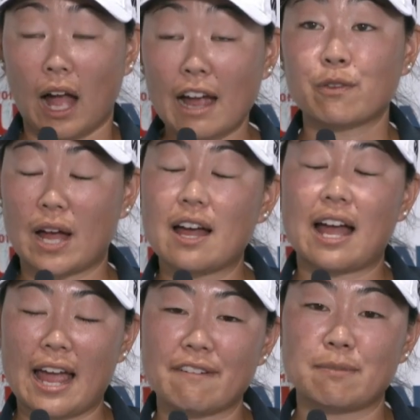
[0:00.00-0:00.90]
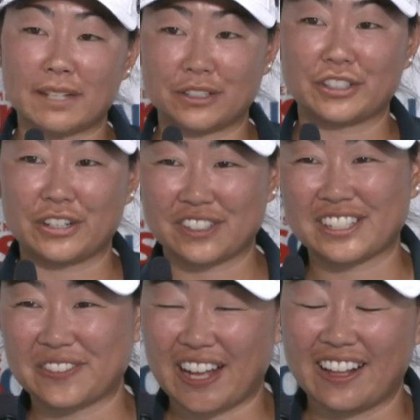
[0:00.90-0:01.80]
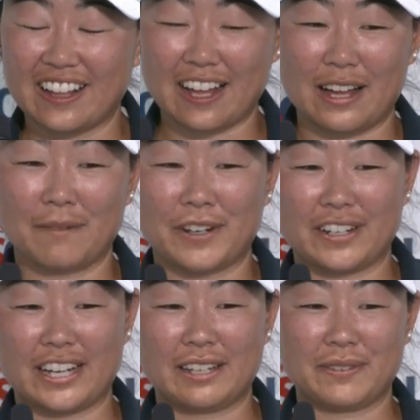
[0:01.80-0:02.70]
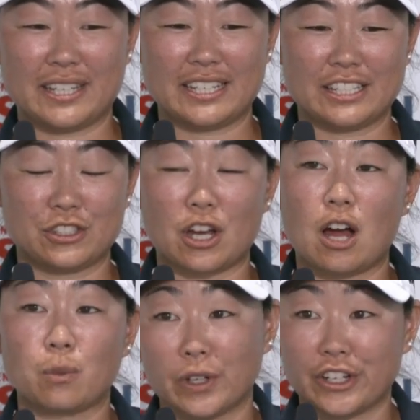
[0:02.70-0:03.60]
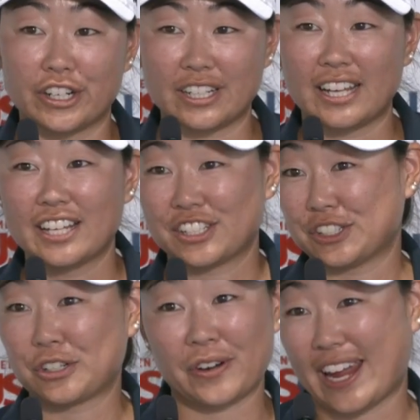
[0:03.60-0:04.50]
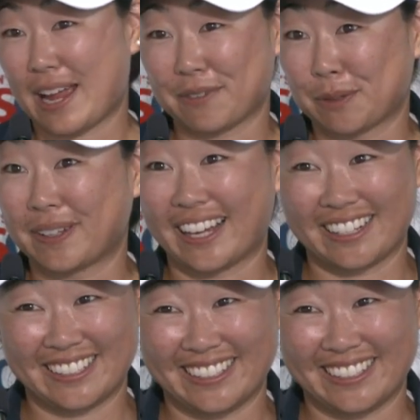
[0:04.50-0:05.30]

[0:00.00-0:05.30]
I have a mental coach as well. Her name is Dawn Woodard. She's a great amateur player,